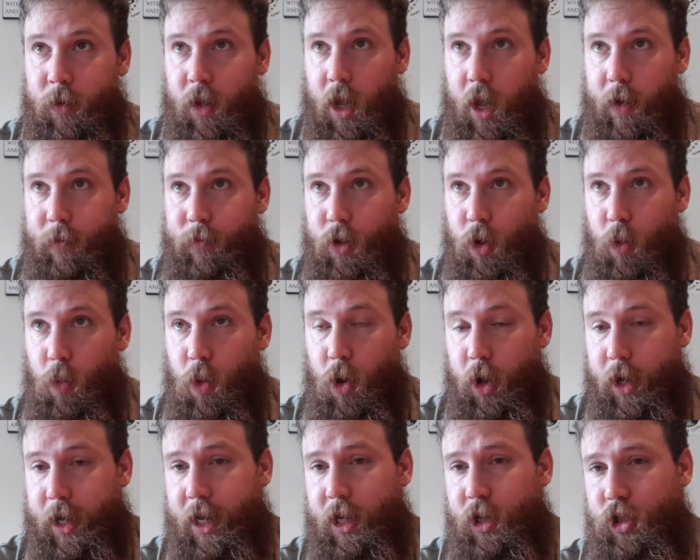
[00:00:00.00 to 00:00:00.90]
if you're
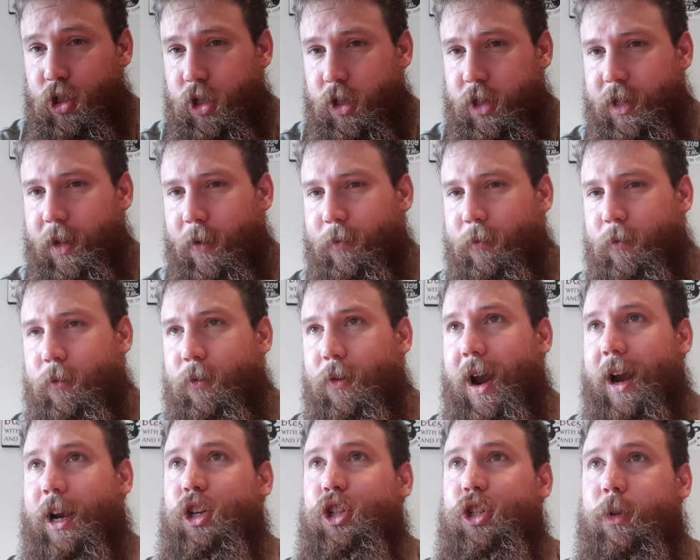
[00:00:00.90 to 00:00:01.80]
working just a
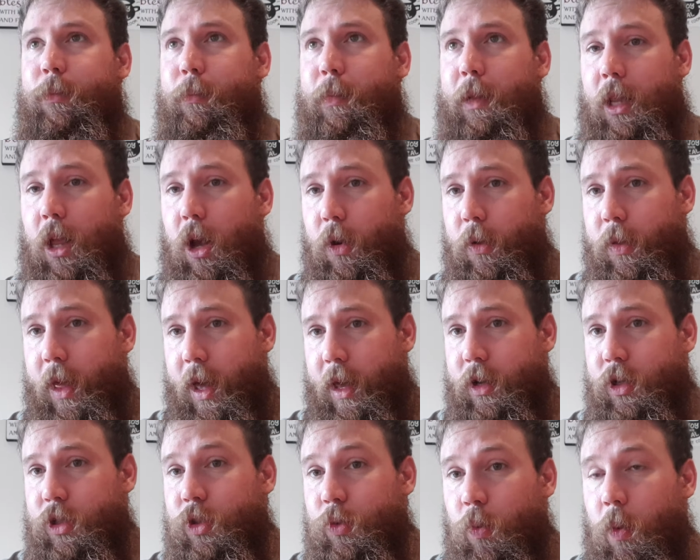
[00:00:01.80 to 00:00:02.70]
fraction below that
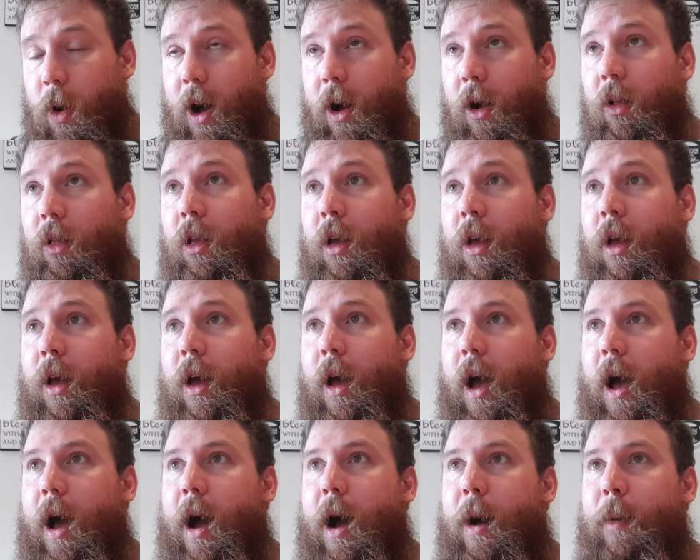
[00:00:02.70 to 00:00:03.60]
as well,
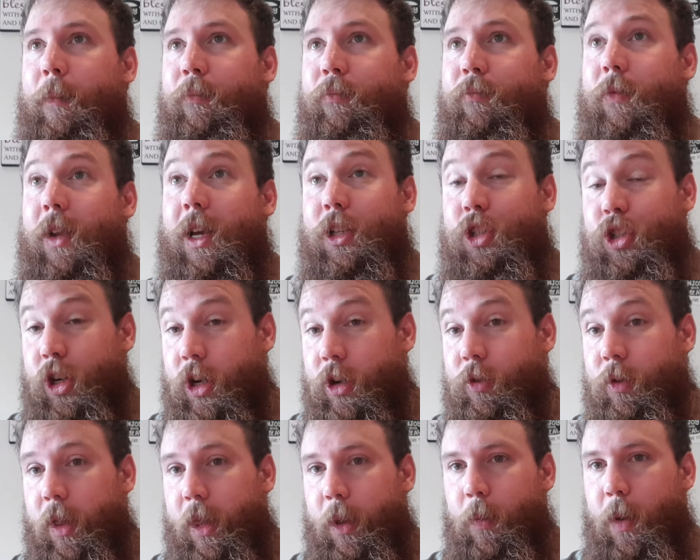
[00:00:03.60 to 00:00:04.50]
that's
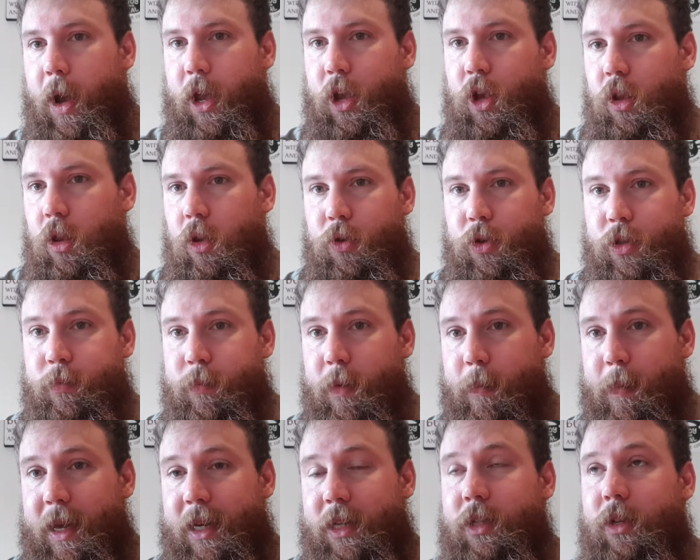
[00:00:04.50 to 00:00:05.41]
generally where you lose
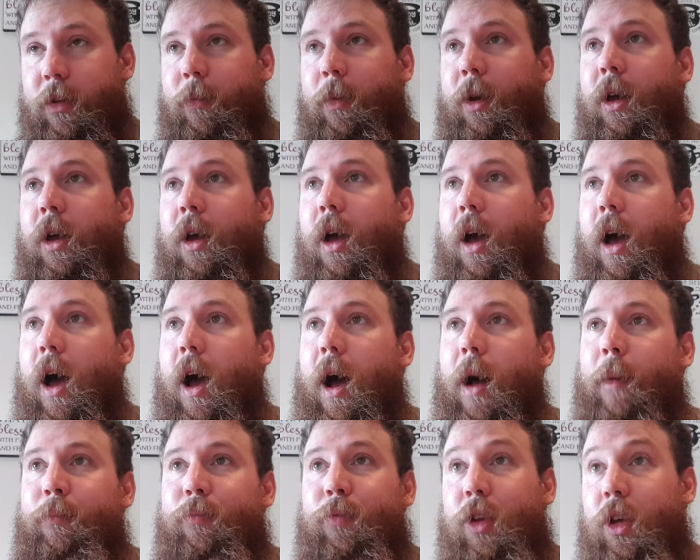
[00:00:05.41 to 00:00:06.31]
momentum.
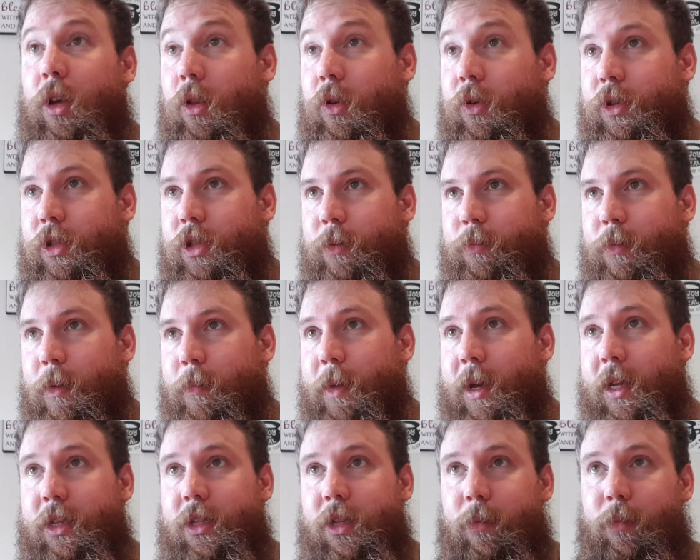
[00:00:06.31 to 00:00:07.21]
You lose your
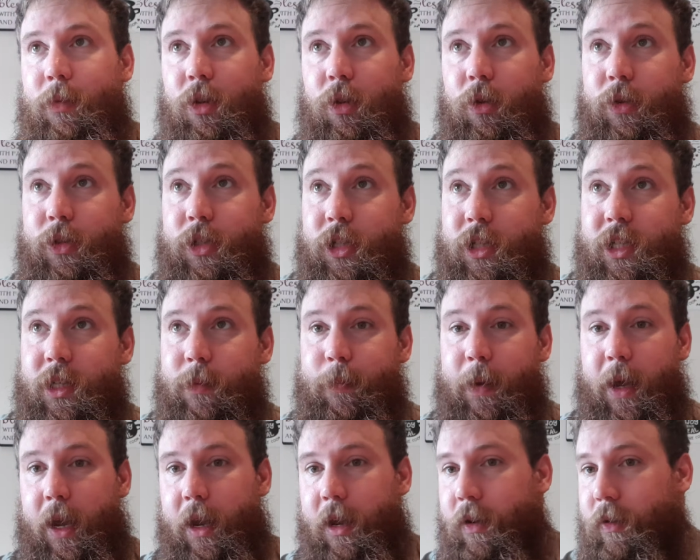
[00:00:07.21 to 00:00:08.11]
momentum, you lose your
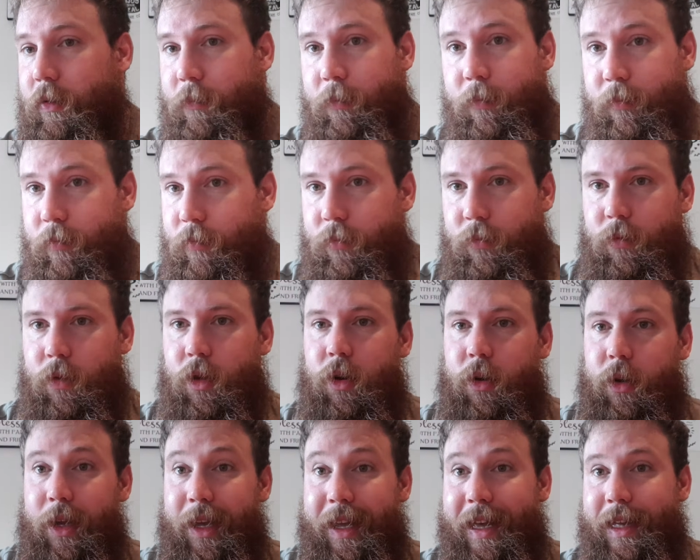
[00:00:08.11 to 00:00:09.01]
speed,
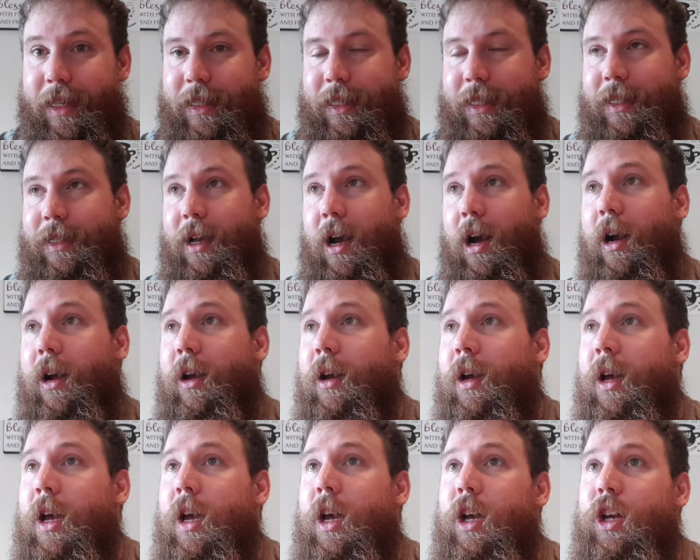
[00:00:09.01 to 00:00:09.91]
you get stuck.
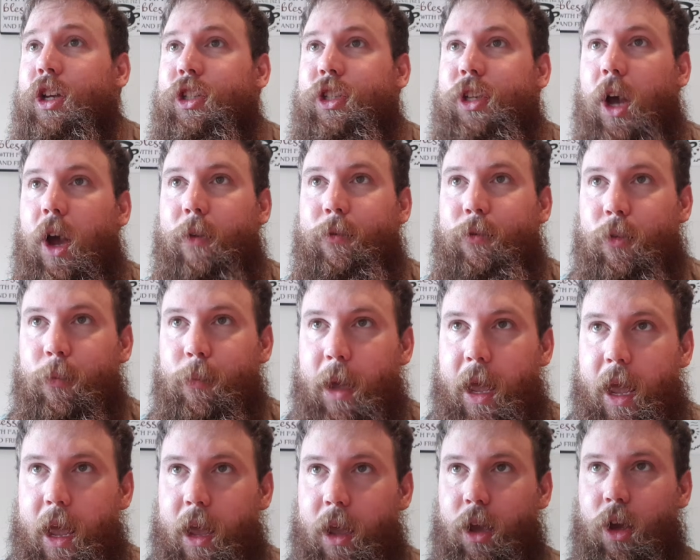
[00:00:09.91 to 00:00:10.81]
So for
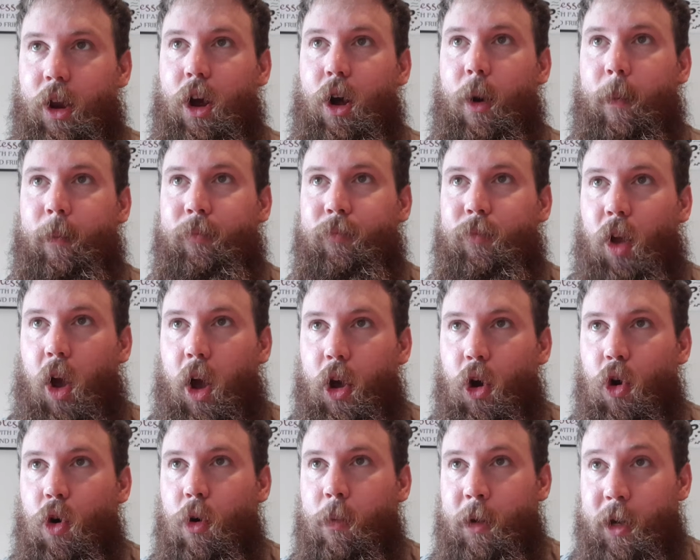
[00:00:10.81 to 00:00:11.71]
me, I
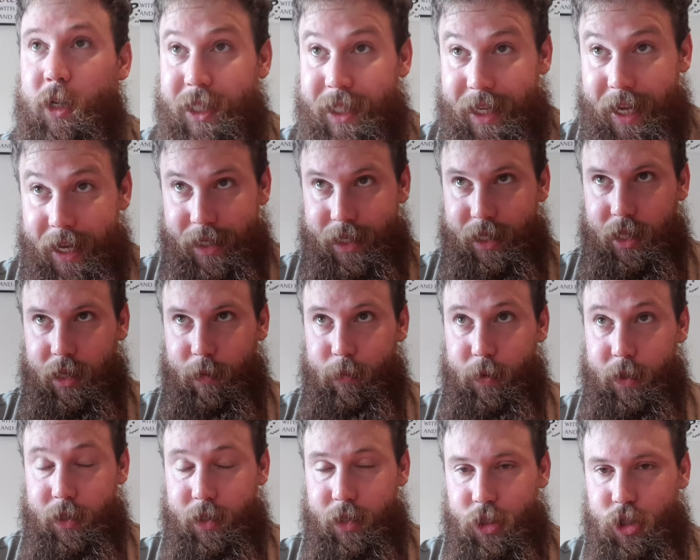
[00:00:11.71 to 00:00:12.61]
almost get to the
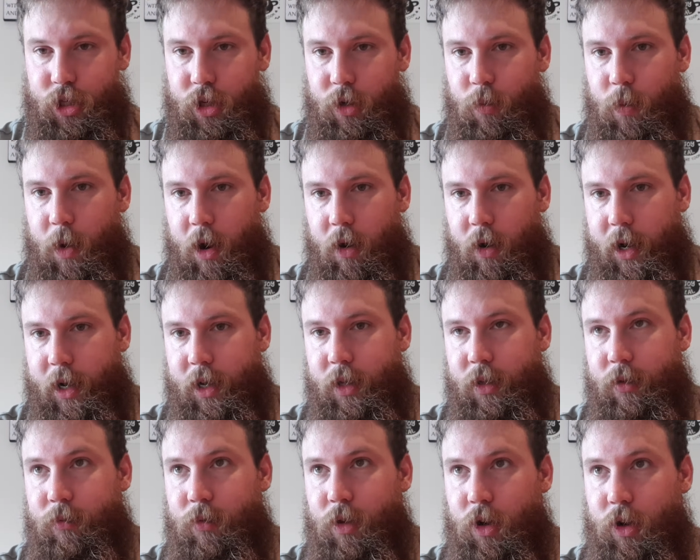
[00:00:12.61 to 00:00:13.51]
position where I
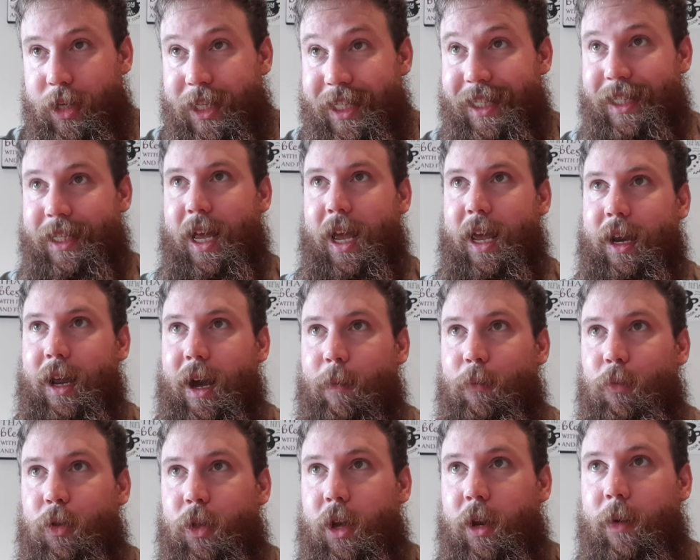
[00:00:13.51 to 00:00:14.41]
can, stand
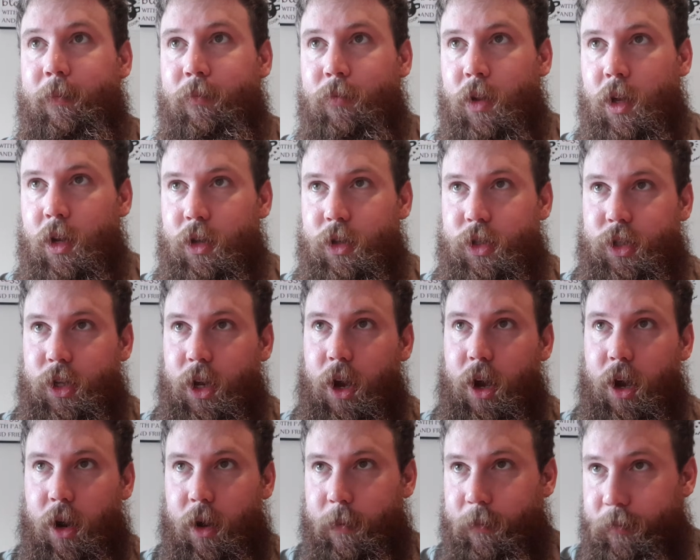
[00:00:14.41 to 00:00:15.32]
up with it.
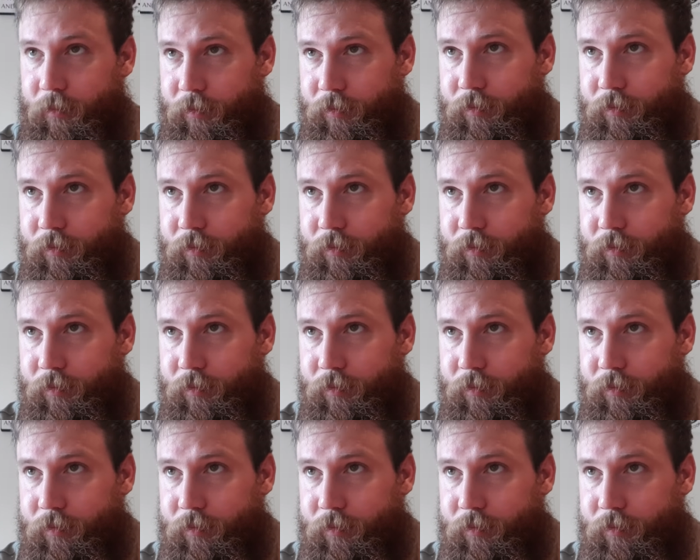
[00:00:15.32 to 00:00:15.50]
So